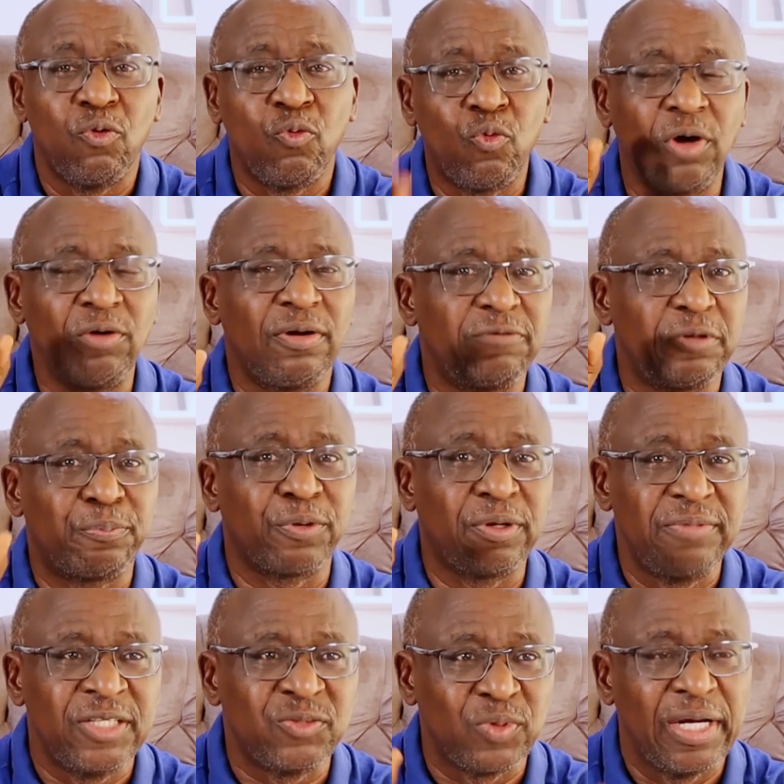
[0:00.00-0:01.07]
One of the
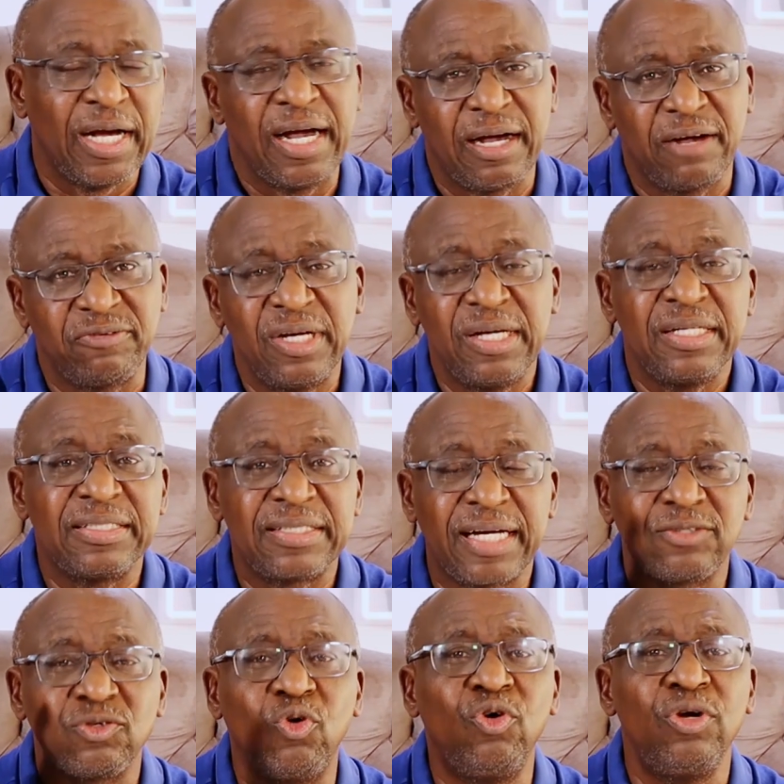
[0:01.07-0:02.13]
problems we have is
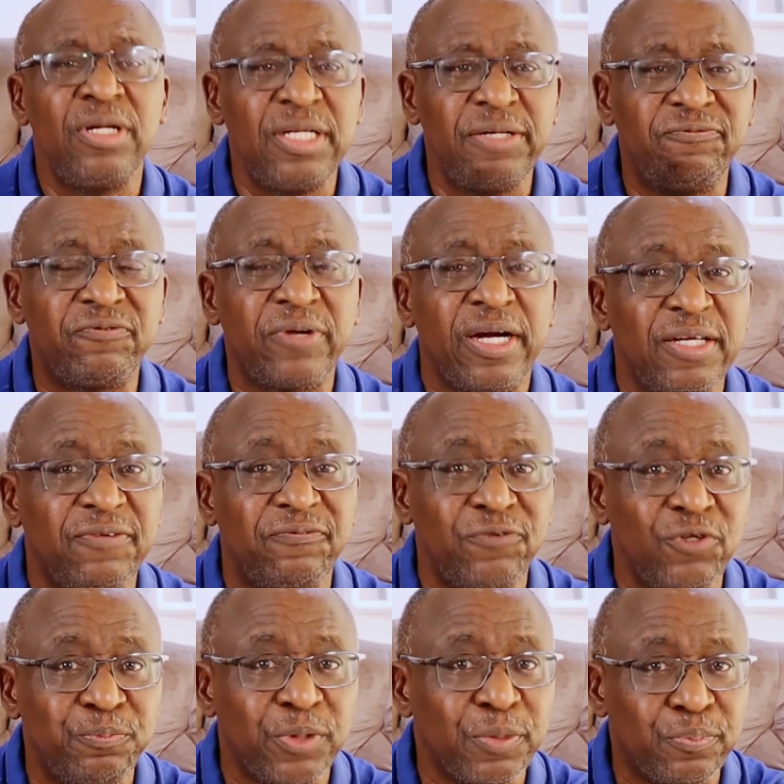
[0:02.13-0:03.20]
that only very
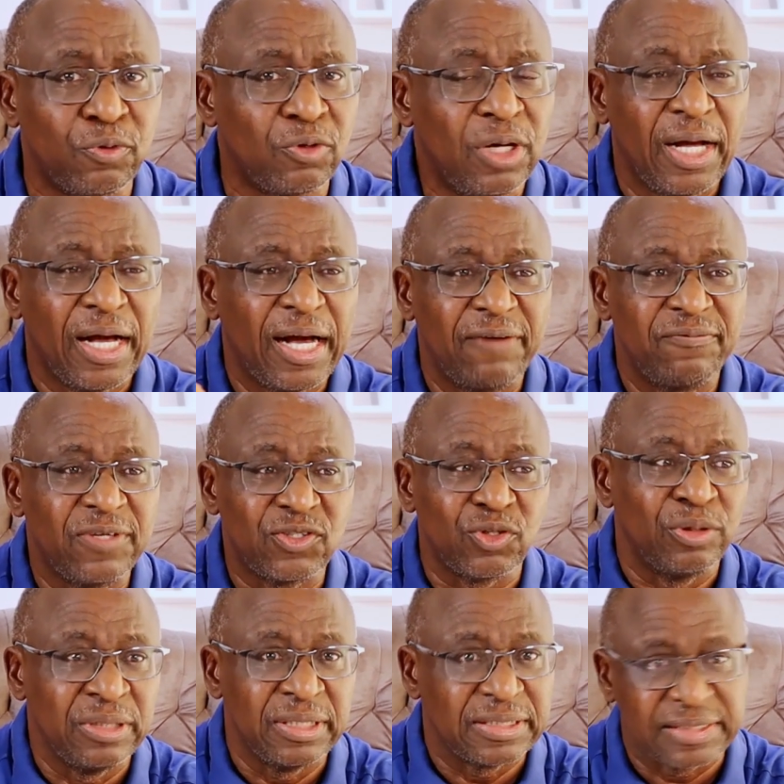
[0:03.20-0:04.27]
few people have this
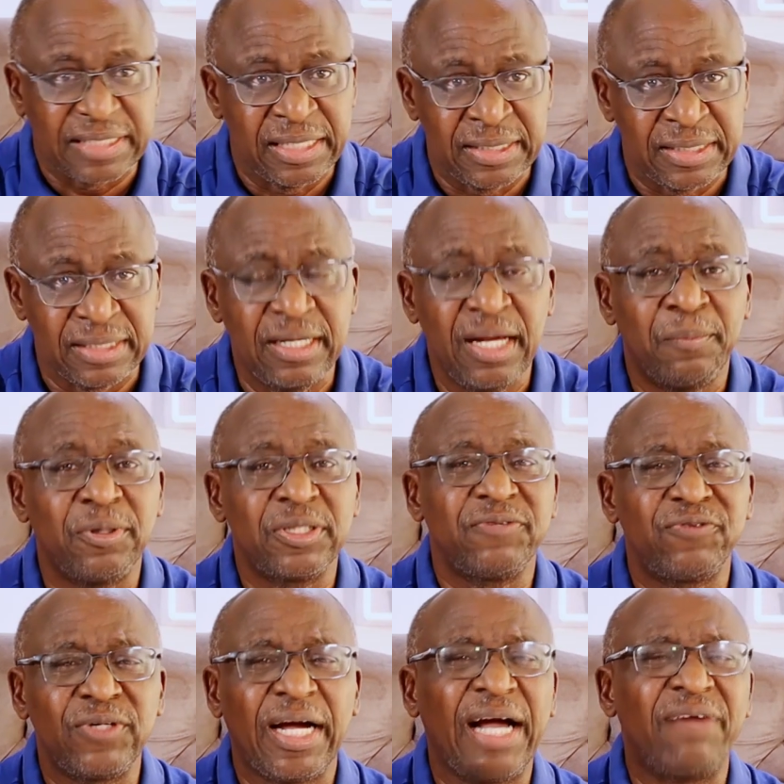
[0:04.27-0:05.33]
understanding. But
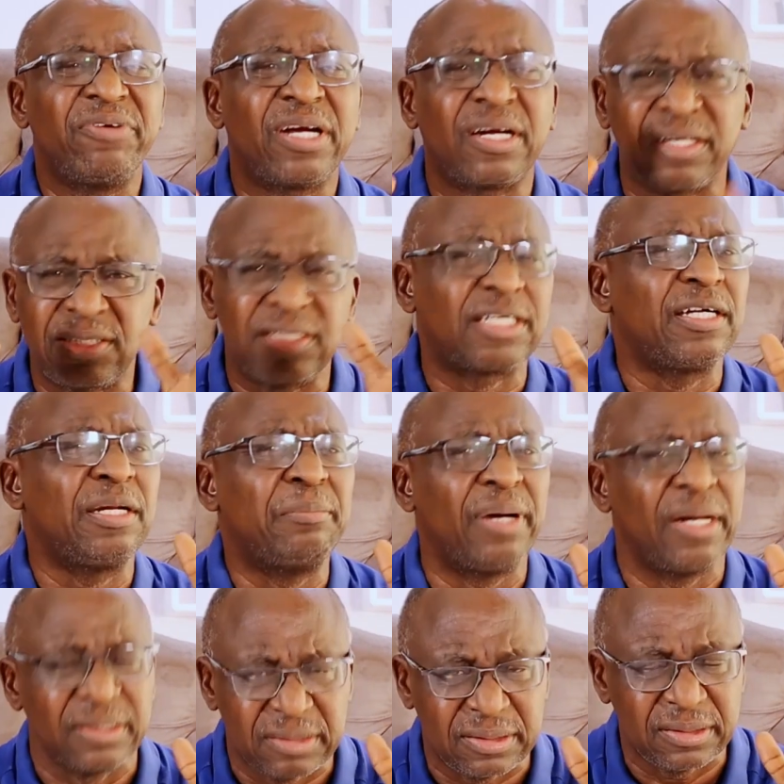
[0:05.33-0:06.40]
if we have a critical
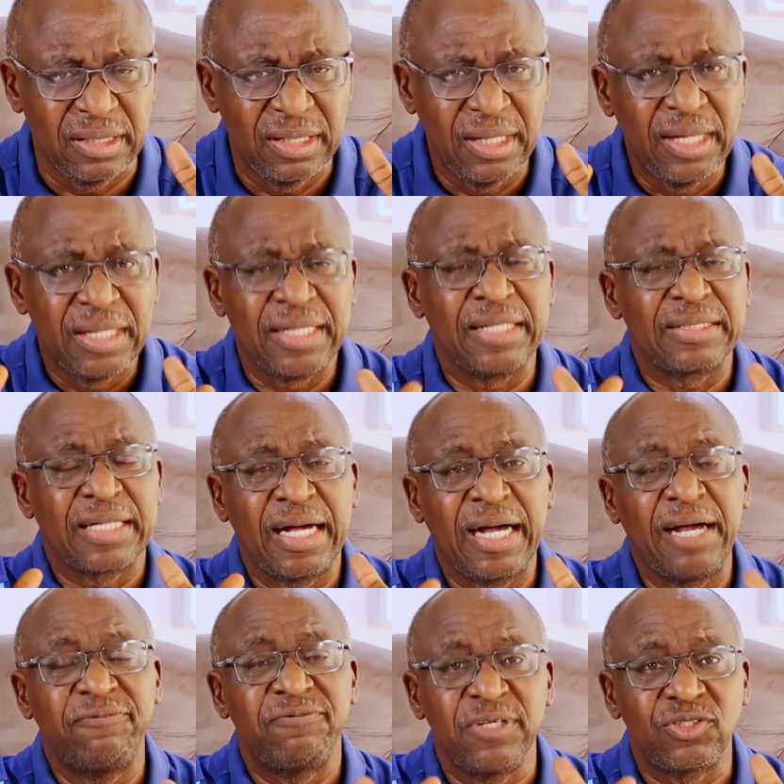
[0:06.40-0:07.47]
mass, that
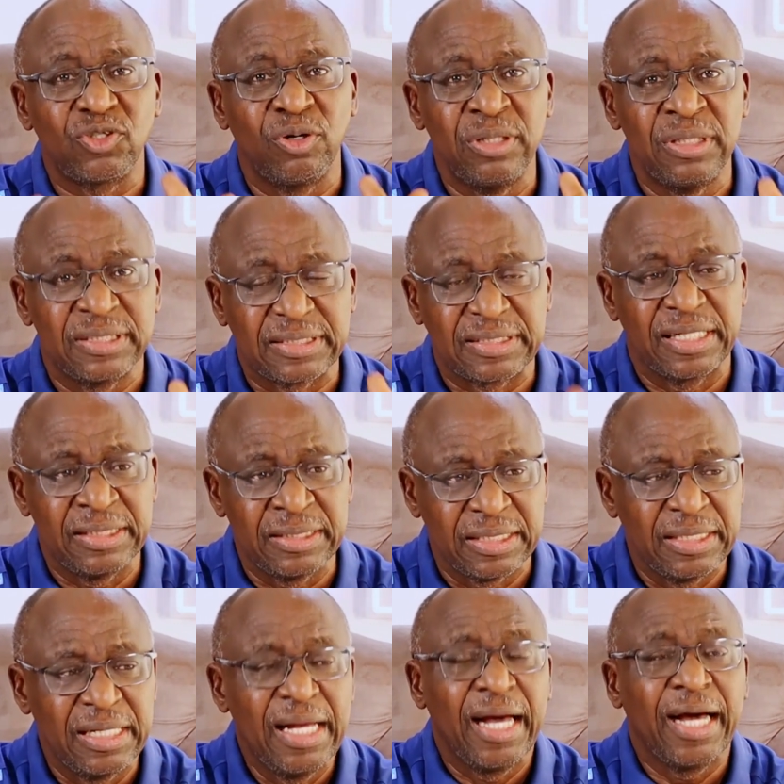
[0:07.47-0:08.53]
have this
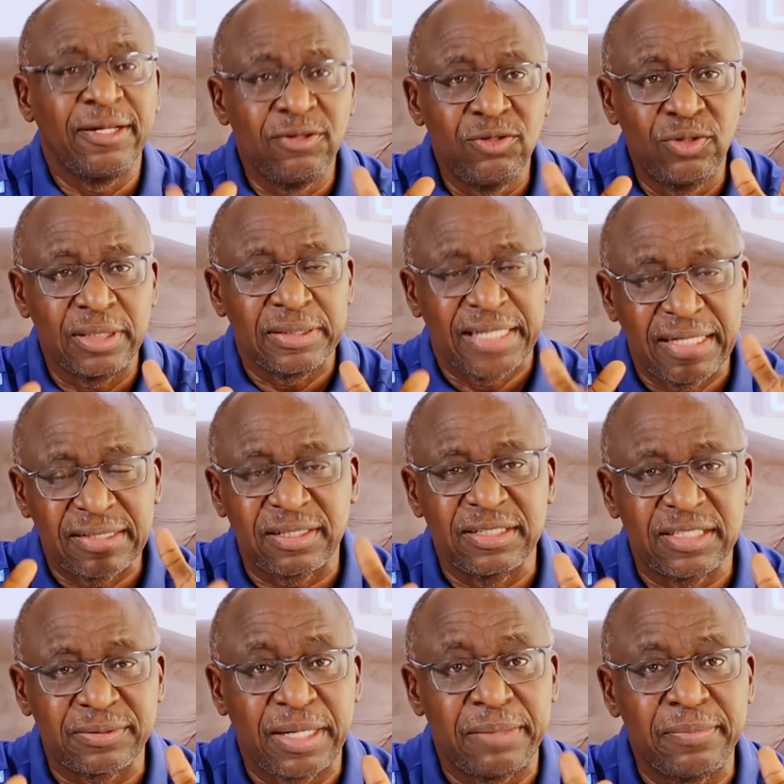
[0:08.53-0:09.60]
understanding and th- that
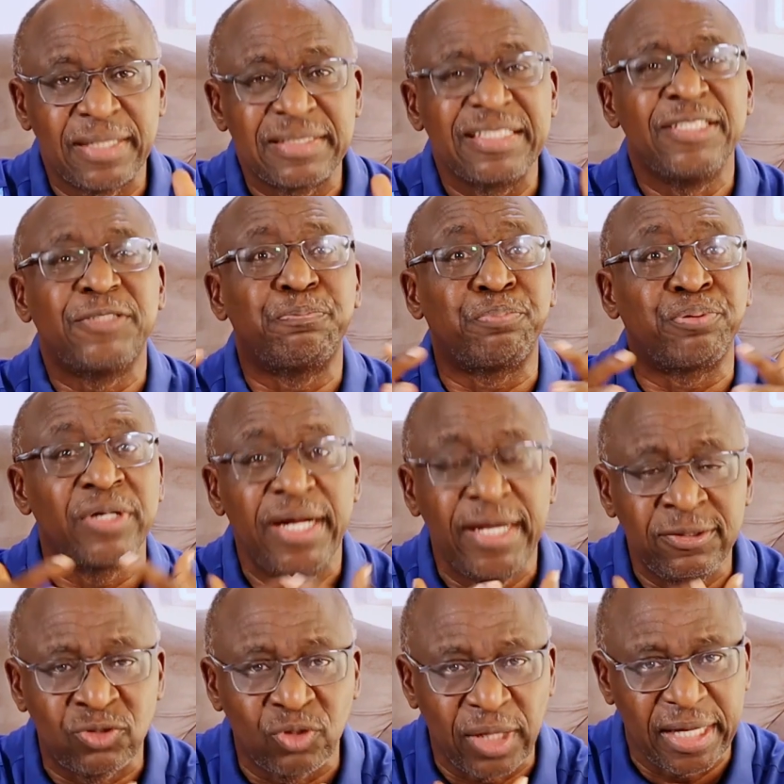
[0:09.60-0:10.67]
critical mass is
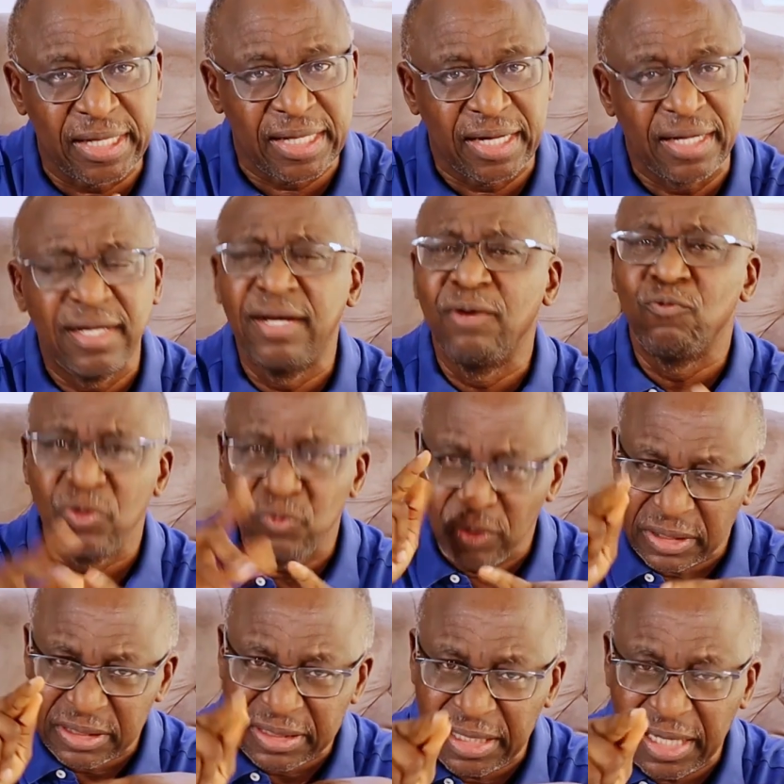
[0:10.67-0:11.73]
praying together we
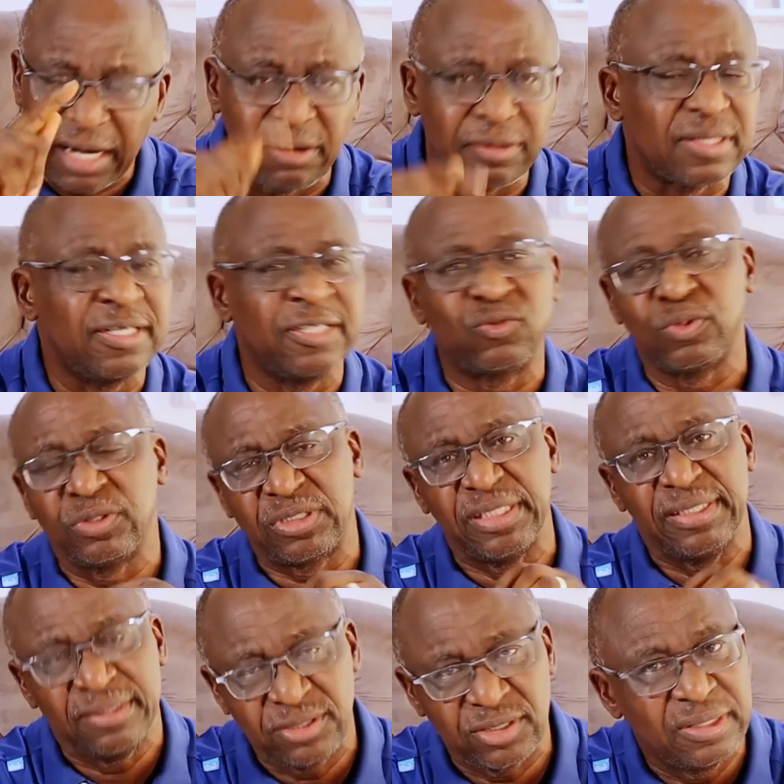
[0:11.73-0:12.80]
will see how things will
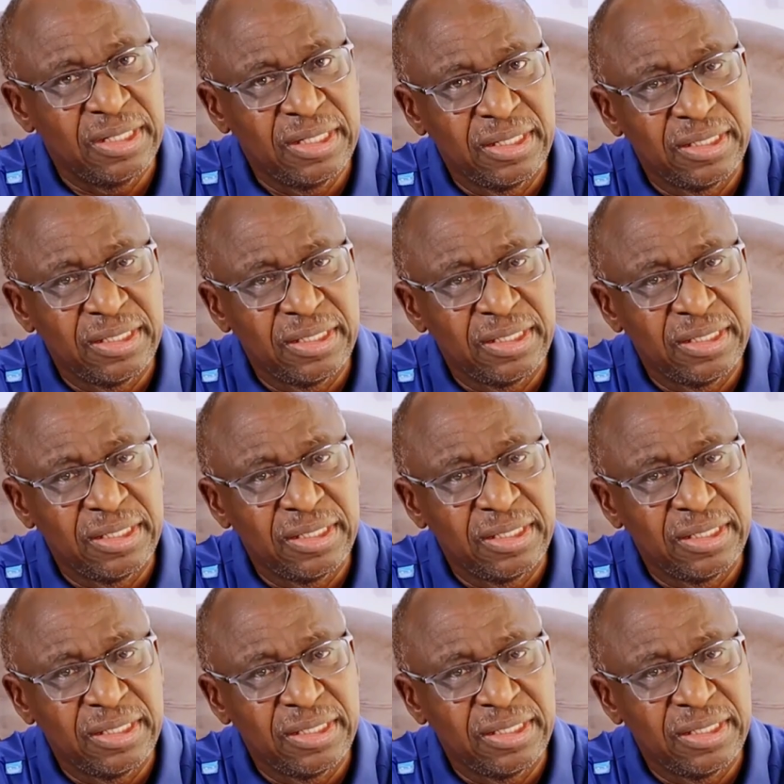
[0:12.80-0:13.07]
change